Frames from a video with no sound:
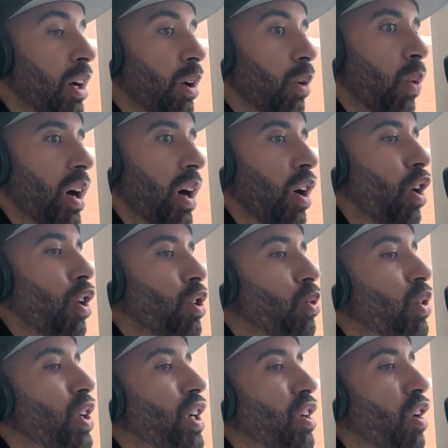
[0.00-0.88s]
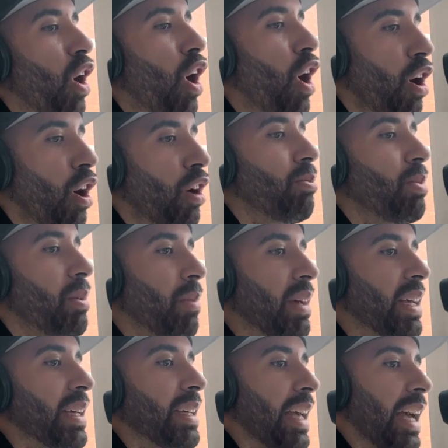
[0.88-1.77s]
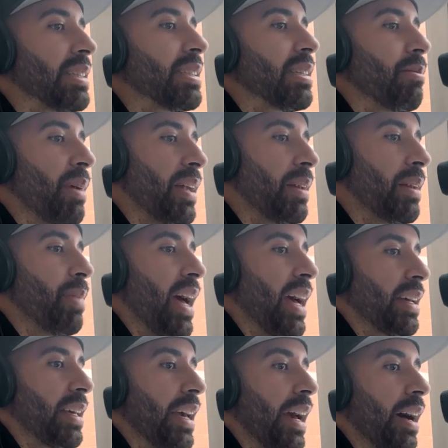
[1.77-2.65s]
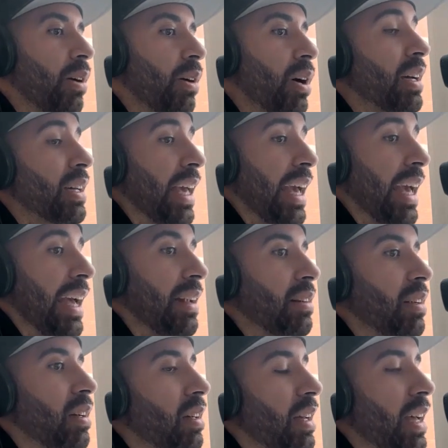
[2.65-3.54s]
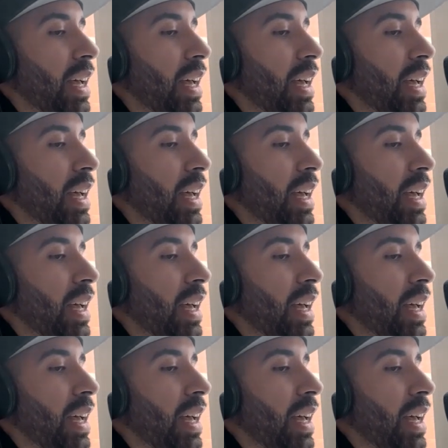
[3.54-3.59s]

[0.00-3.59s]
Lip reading: where you can arguably make a case that Manny Pacquiao can